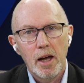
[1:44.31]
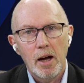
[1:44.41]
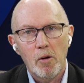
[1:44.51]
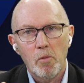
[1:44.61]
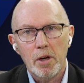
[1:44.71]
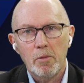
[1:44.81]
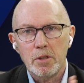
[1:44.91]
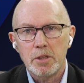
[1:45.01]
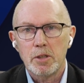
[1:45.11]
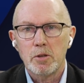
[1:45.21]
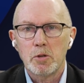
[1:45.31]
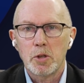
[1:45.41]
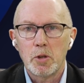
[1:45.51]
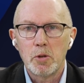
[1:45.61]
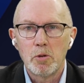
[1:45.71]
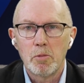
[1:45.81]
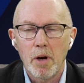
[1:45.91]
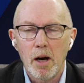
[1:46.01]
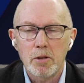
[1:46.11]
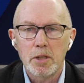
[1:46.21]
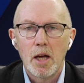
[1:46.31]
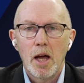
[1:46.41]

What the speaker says: what I wanted to talk to you about,